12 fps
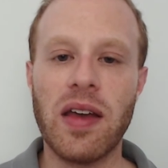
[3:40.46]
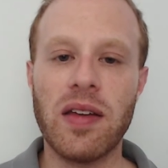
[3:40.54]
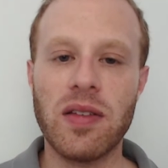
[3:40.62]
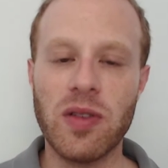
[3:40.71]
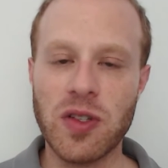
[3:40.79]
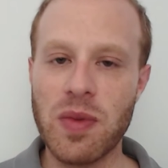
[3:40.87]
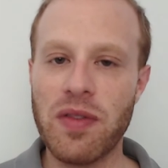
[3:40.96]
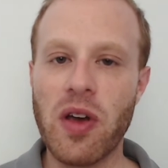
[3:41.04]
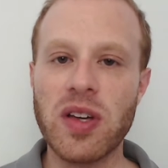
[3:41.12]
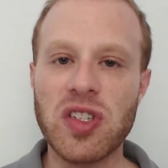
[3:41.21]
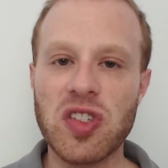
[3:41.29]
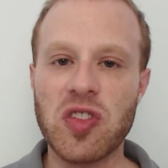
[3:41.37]
looked at me
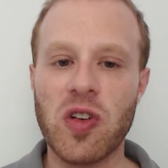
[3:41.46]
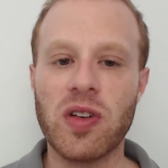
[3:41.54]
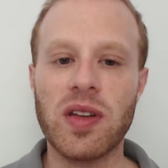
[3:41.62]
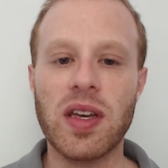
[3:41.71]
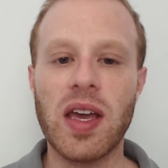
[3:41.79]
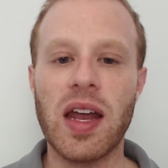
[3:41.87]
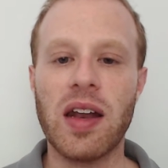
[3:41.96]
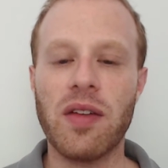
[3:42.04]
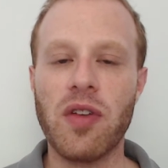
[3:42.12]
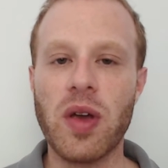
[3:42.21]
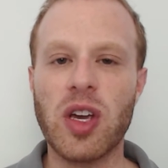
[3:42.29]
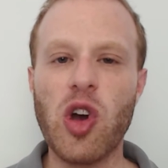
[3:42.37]
very sternly and in a
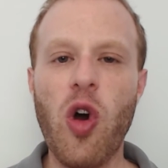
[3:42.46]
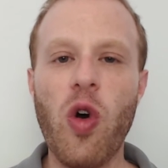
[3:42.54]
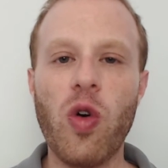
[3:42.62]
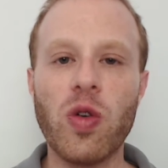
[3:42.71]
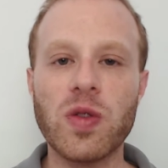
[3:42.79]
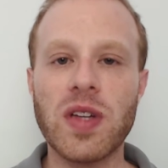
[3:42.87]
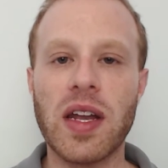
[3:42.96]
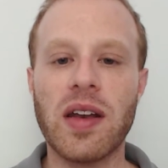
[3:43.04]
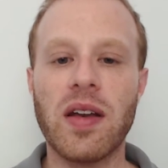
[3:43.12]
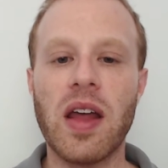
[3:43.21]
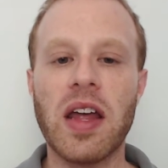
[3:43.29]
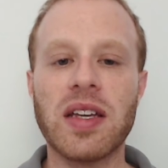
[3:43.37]
very cold
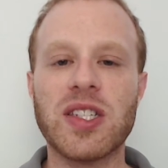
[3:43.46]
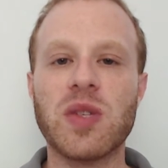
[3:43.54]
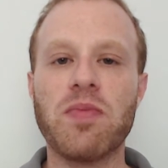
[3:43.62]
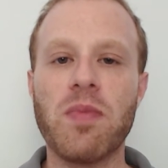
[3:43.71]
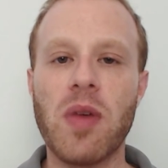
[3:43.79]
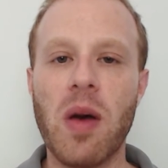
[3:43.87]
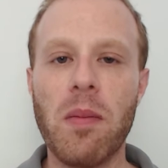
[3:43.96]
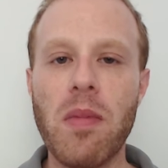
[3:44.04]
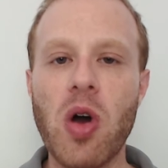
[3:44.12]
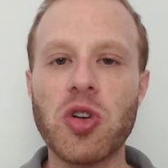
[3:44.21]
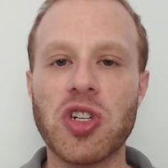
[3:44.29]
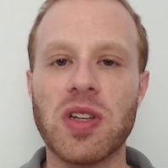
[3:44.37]
and
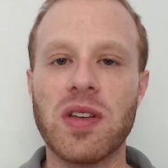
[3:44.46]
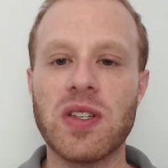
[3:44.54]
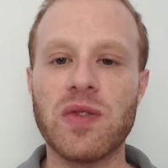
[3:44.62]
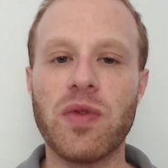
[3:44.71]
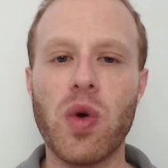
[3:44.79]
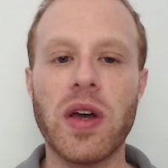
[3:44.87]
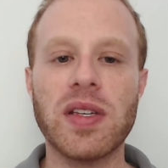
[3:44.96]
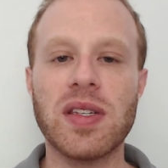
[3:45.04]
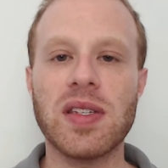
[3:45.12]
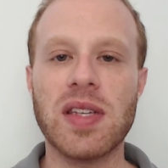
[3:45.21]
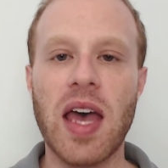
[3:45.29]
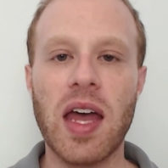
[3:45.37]
emotionless voice. He
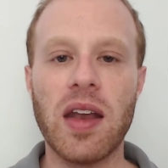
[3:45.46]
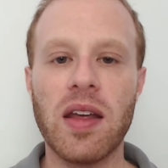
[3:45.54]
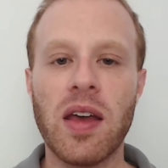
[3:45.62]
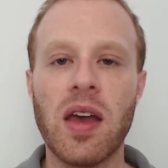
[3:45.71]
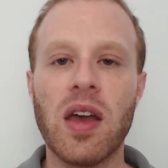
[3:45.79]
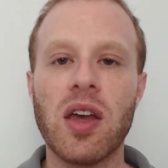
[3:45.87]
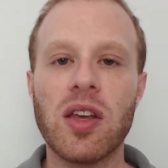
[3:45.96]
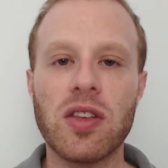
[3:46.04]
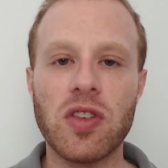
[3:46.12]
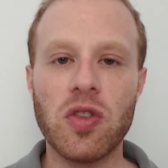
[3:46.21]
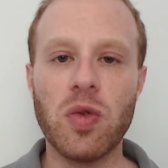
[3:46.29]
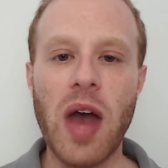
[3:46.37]
said,
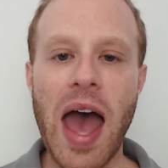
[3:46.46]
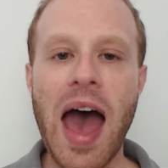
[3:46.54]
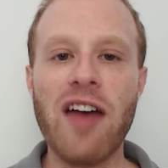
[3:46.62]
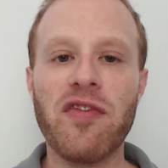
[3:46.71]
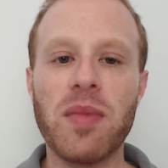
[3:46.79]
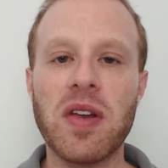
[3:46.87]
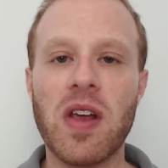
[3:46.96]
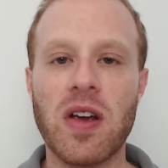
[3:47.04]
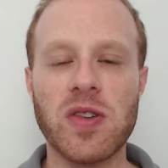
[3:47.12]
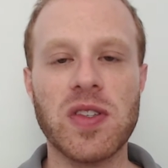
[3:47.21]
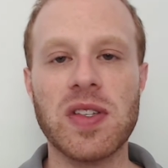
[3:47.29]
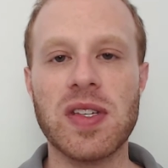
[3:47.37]
"You have
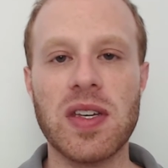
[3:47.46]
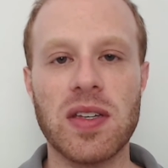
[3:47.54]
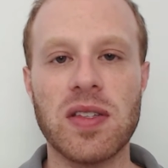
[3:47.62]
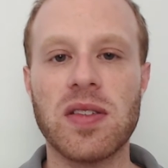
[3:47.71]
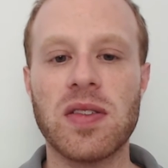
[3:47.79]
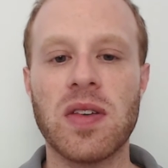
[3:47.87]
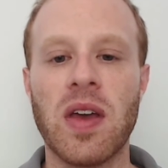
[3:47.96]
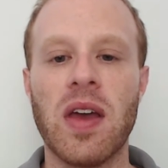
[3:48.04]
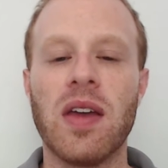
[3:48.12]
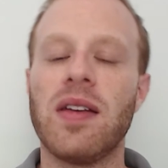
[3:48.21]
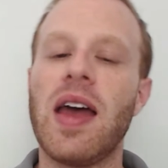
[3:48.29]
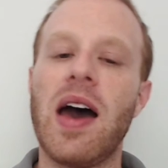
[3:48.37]
Meniere's disease."
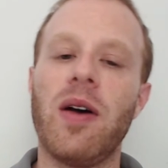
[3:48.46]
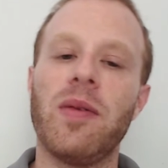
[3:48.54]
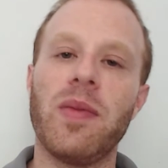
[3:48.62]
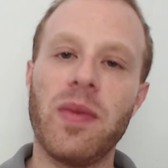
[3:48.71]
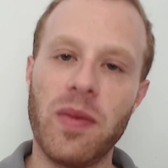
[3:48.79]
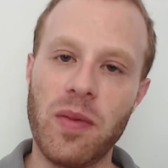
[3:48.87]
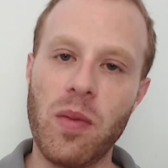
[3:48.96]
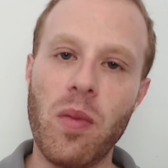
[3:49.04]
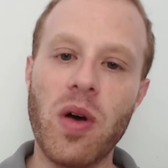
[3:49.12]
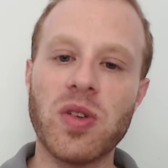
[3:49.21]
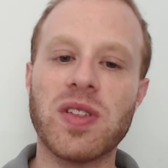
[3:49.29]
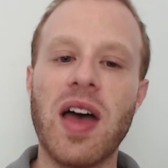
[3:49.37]
Now,
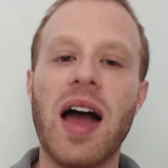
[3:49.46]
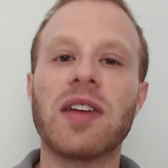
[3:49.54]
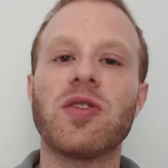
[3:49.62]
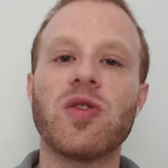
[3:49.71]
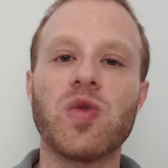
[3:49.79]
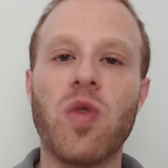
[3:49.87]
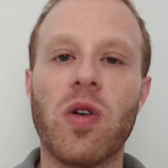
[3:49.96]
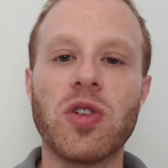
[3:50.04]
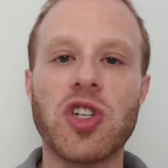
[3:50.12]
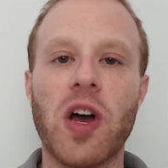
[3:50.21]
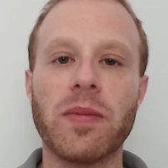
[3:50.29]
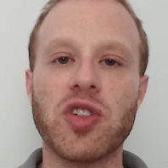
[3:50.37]
most doctors won't
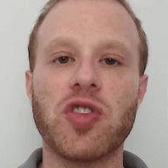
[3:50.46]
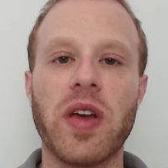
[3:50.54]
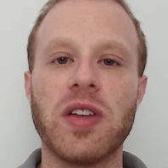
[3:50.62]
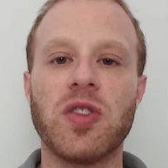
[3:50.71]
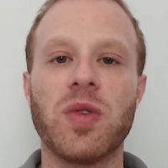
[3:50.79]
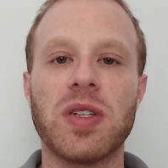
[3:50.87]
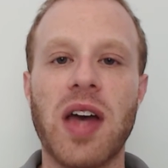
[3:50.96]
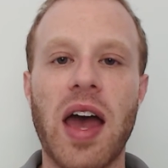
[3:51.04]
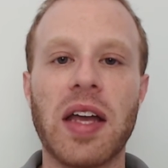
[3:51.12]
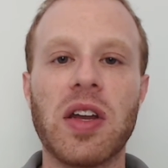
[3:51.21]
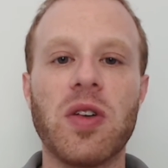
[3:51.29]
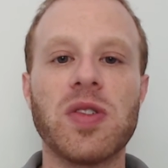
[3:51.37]
jump straight to a
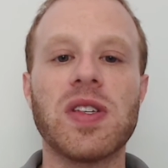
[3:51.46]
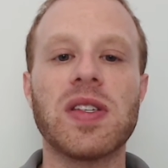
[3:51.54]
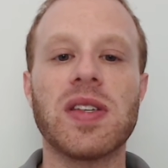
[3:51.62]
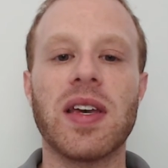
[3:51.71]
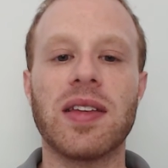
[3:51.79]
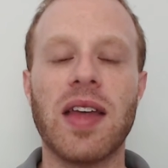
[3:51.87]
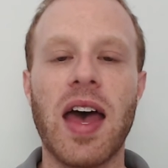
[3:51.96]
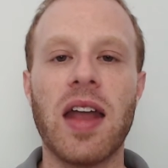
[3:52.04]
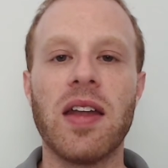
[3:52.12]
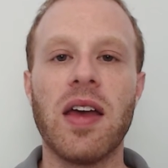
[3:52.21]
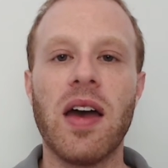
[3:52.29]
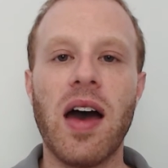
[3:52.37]
diagnosis like
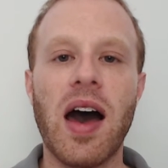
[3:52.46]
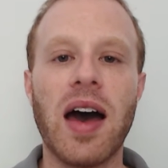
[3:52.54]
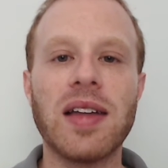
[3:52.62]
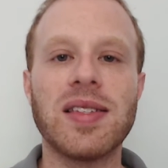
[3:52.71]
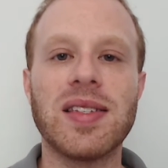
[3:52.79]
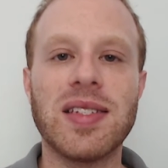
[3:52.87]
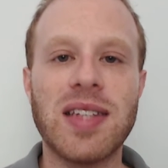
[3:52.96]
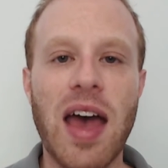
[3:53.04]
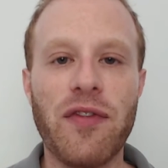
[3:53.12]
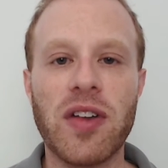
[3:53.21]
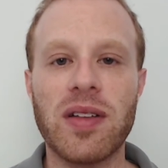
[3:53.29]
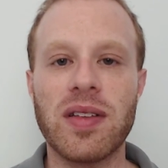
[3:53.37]
that. It's
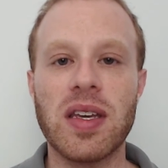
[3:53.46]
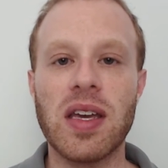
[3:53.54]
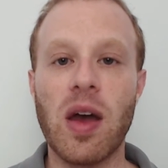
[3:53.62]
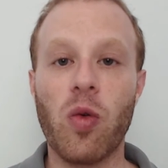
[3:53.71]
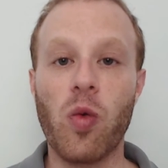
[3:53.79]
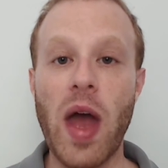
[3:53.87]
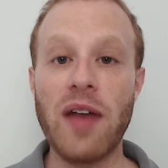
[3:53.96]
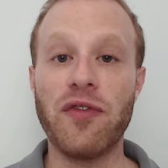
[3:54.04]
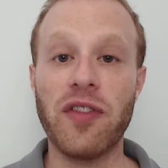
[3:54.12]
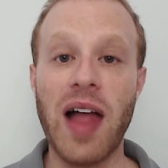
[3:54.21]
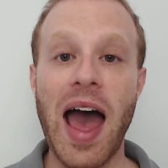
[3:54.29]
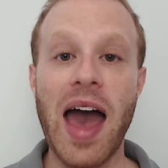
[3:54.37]
definitely a red
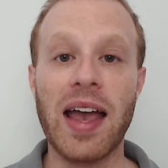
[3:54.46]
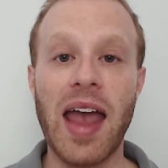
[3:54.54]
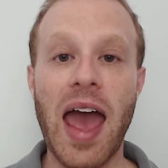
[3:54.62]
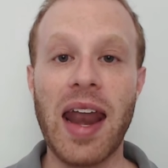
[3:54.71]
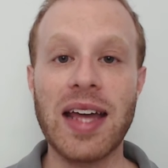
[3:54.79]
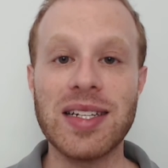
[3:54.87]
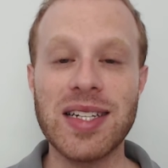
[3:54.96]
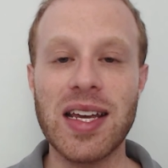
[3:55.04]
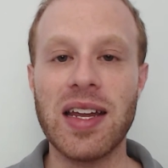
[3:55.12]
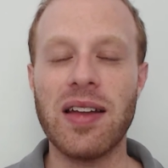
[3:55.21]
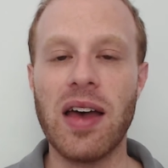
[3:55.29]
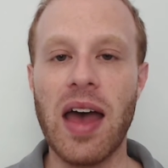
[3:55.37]
flag. And I
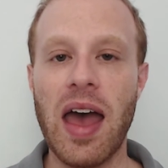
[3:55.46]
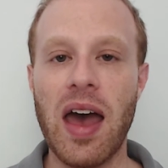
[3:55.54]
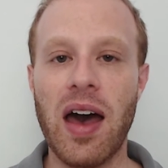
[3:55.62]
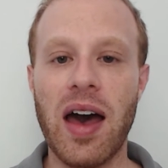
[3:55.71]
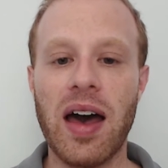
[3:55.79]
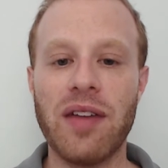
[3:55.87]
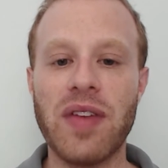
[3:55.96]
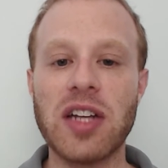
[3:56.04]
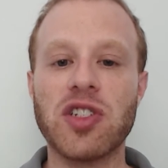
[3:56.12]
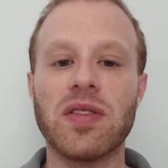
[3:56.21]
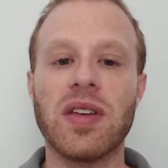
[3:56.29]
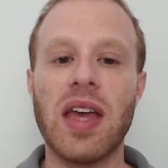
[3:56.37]
did
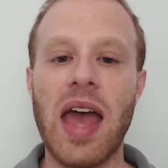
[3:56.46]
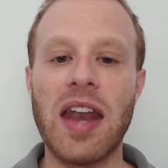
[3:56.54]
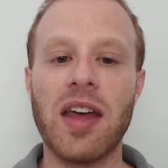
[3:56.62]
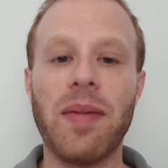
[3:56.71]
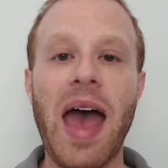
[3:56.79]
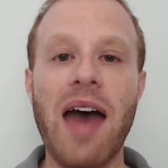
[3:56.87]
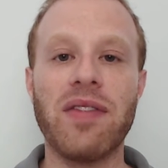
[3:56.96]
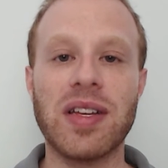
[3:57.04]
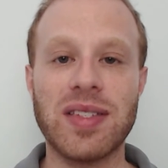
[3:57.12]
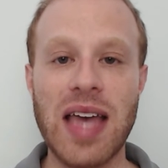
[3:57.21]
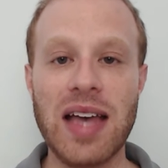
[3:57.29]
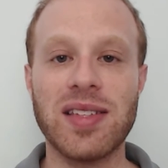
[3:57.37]
eventually end up having
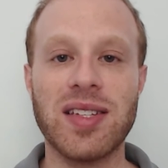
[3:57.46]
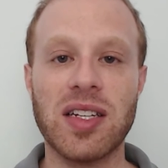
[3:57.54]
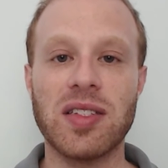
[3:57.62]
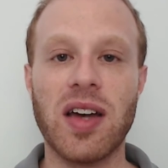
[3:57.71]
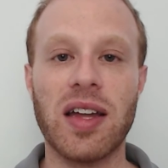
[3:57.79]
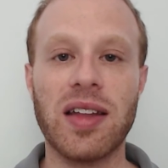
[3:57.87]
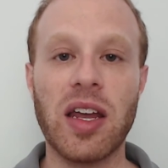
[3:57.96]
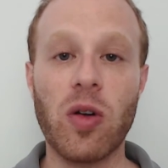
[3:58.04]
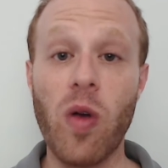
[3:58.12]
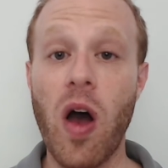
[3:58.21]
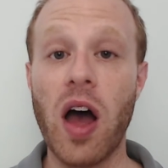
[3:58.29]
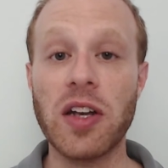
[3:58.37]
testing done
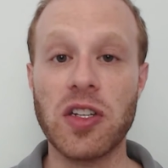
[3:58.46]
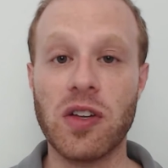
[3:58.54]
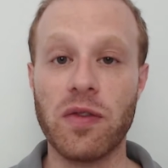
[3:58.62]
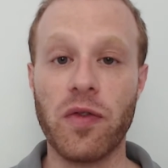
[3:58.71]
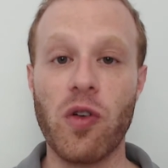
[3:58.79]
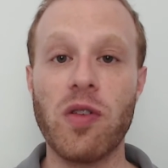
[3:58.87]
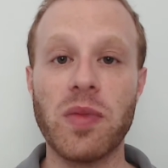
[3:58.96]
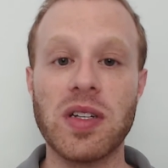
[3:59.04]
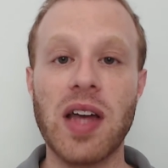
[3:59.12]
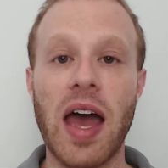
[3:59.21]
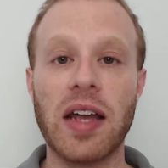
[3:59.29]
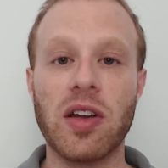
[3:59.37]
later on to confirm the
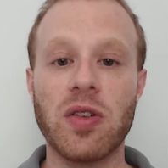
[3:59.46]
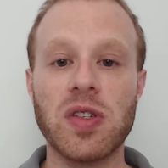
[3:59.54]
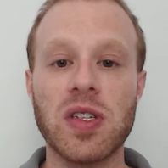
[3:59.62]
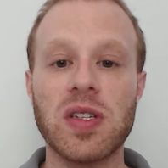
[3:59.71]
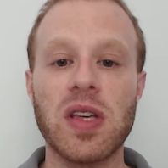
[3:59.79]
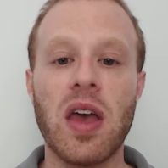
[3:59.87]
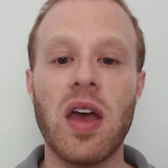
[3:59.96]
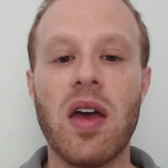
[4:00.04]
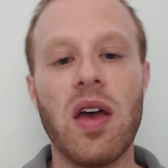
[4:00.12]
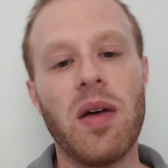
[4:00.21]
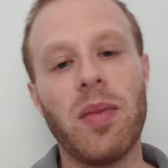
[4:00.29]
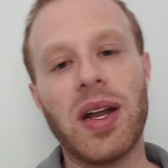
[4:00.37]
diagnosis.
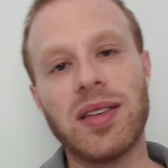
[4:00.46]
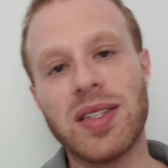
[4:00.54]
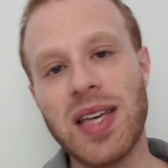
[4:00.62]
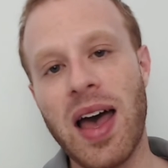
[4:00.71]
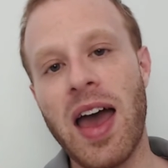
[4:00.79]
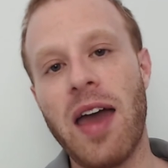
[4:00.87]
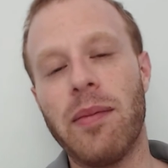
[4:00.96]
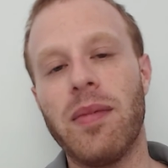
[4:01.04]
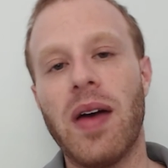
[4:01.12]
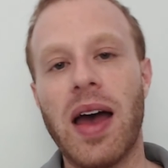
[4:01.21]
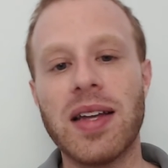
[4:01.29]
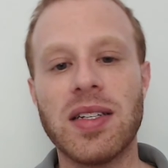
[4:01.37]
But at the time,
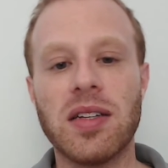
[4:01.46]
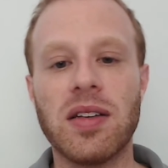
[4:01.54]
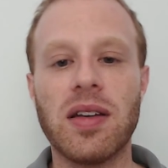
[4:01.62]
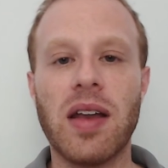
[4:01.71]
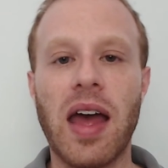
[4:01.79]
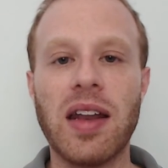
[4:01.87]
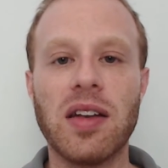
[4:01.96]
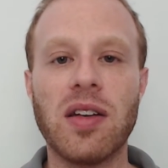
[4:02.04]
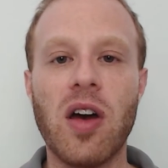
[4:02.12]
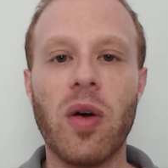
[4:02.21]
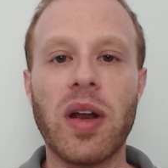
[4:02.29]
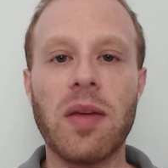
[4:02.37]
I didn't
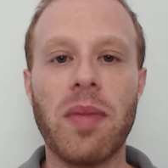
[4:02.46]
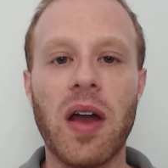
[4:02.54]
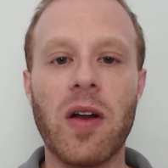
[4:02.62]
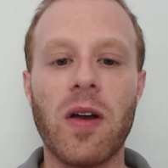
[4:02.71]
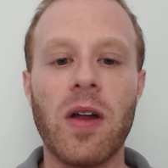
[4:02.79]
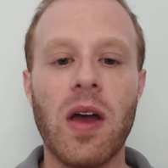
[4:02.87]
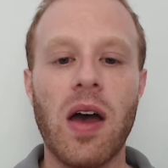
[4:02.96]
know any better.